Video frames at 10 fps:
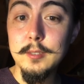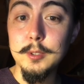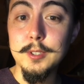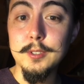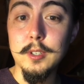
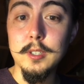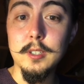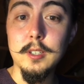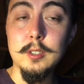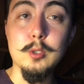which is
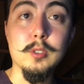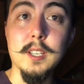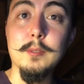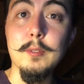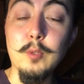on
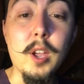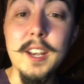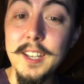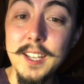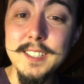usually every
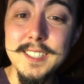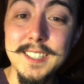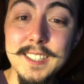Friday night.